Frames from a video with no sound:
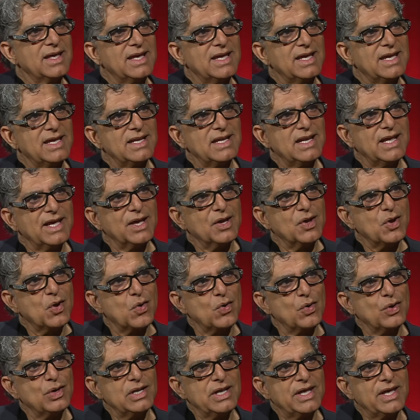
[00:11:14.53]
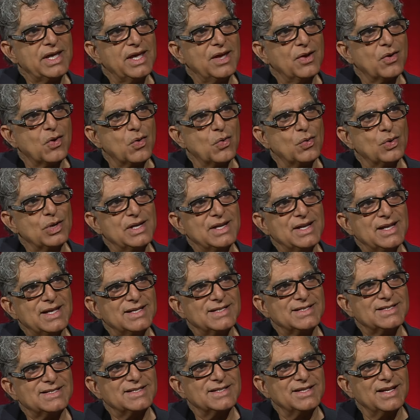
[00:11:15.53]
Healing, holy,
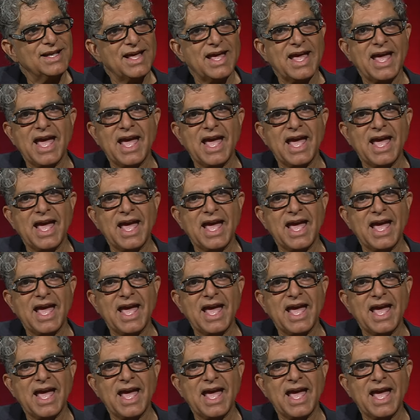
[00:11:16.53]
wholeness,